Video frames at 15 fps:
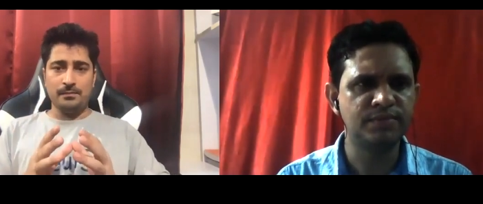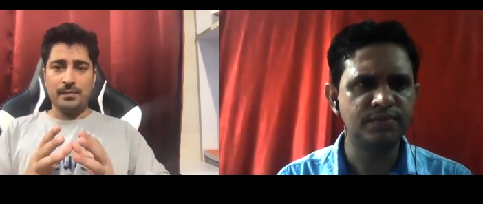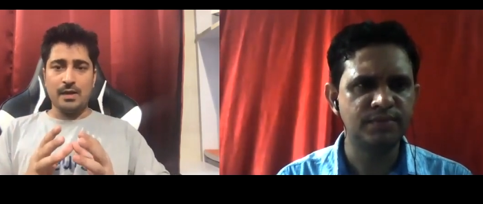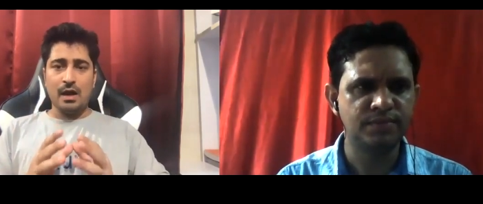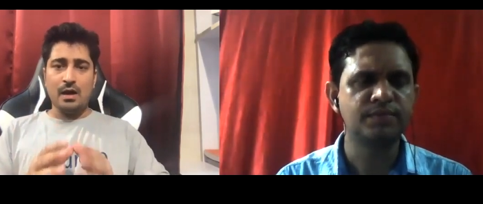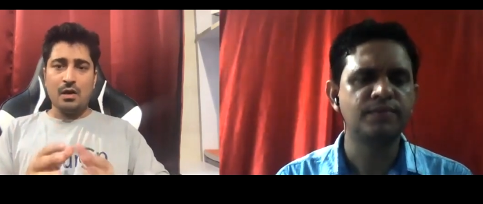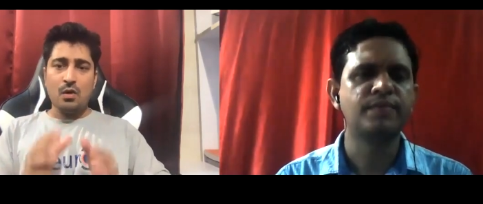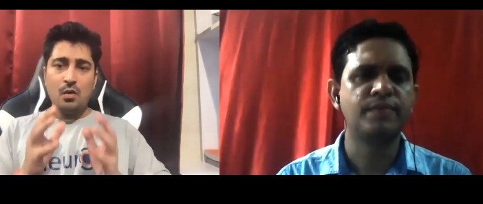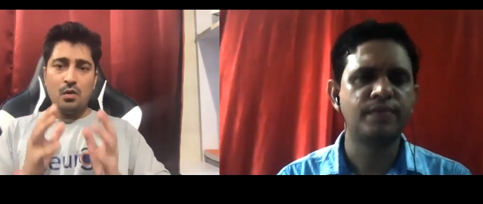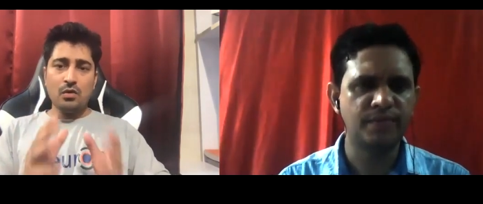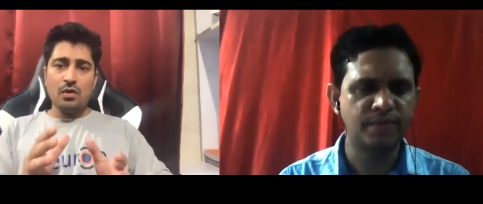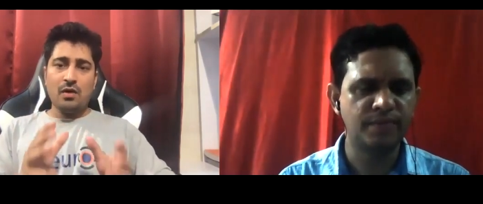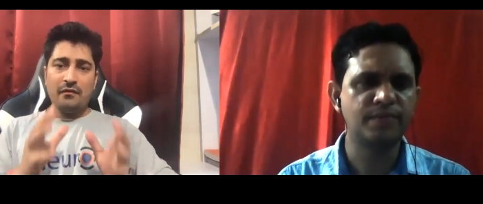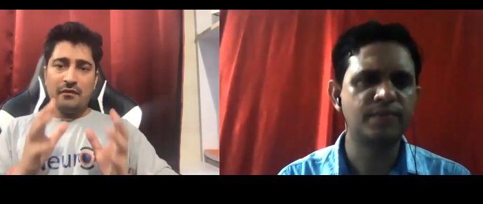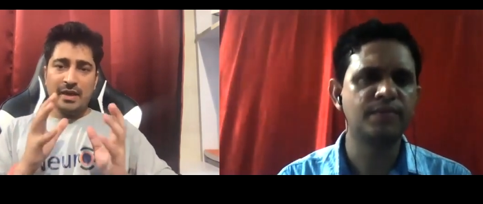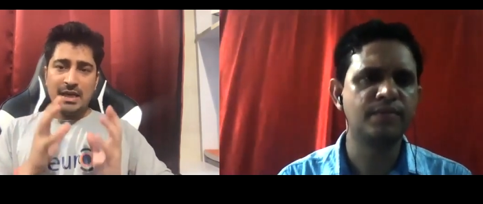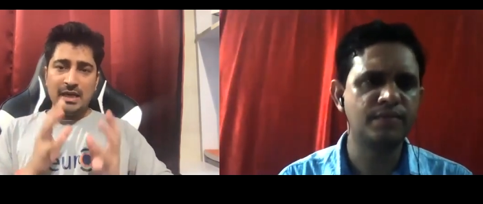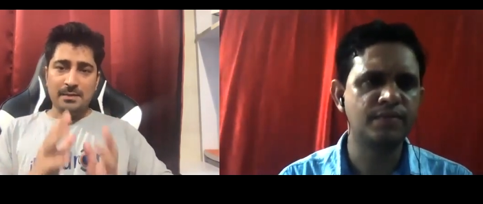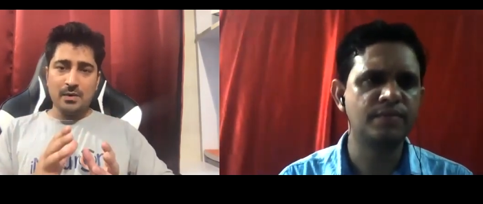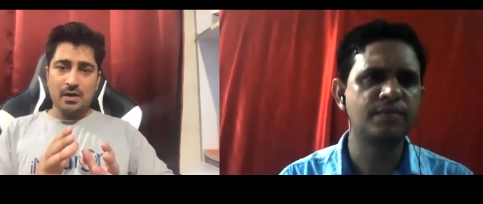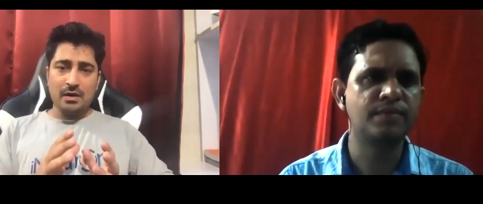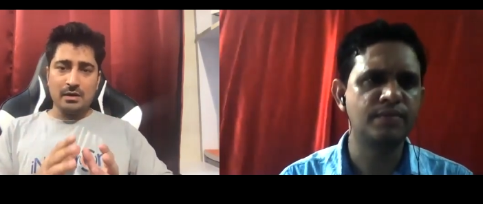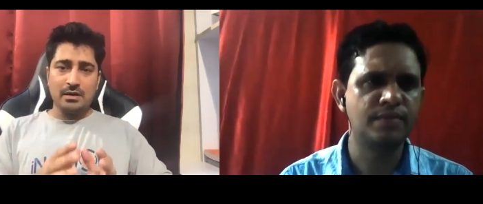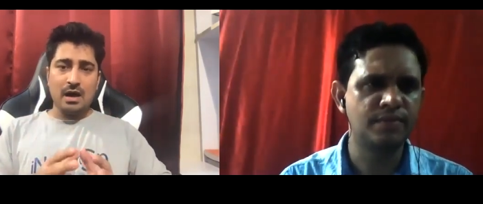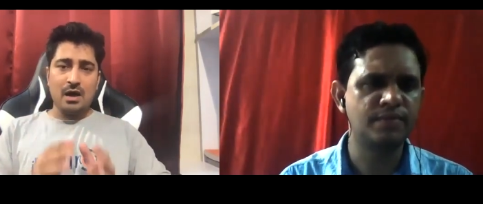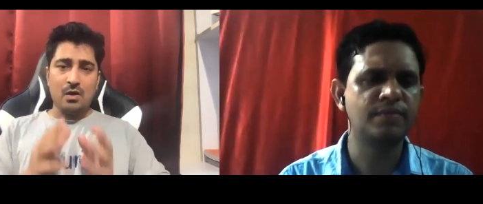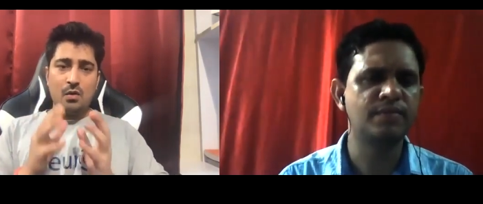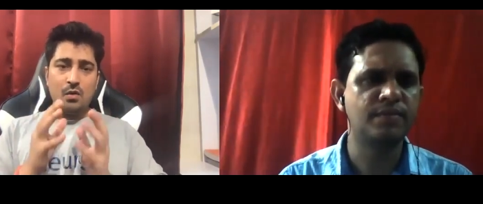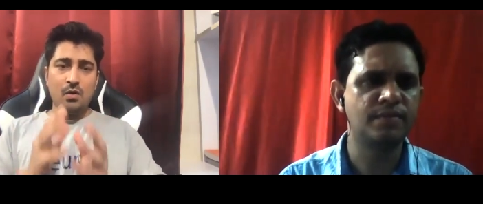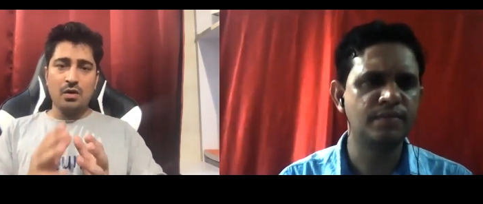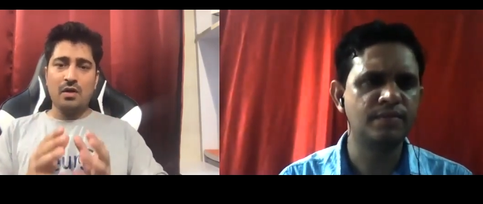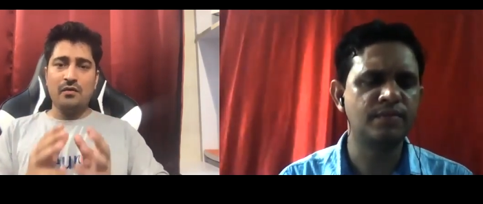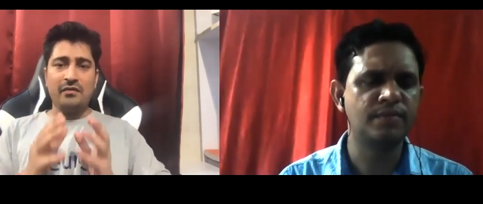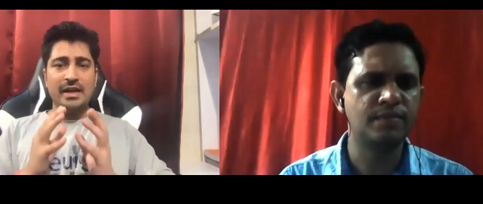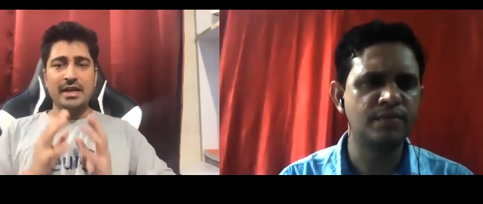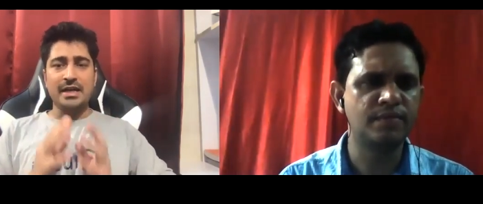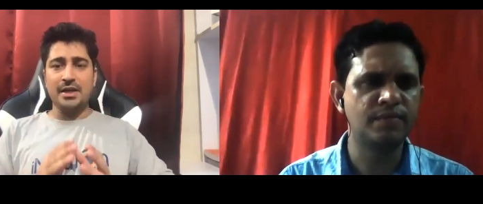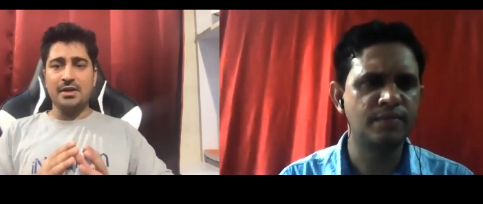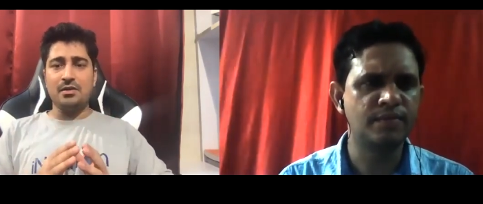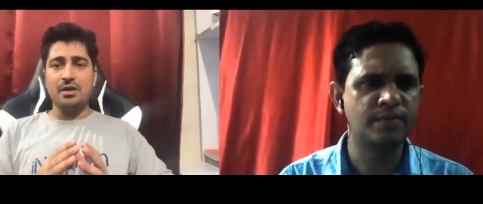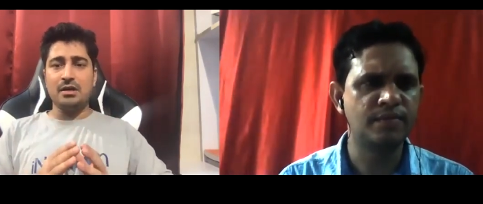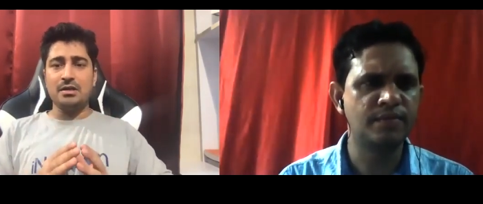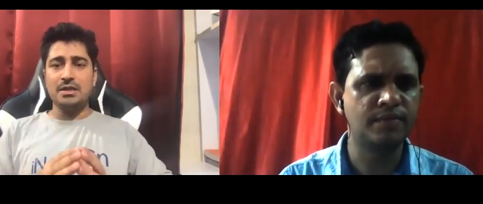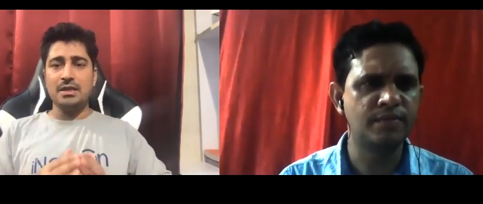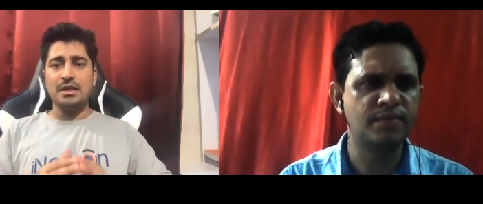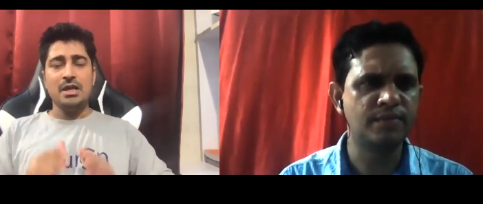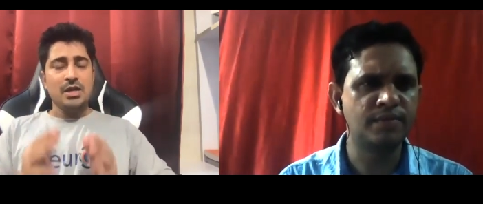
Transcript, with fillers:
Speaker 1: of any product, a core of any technology,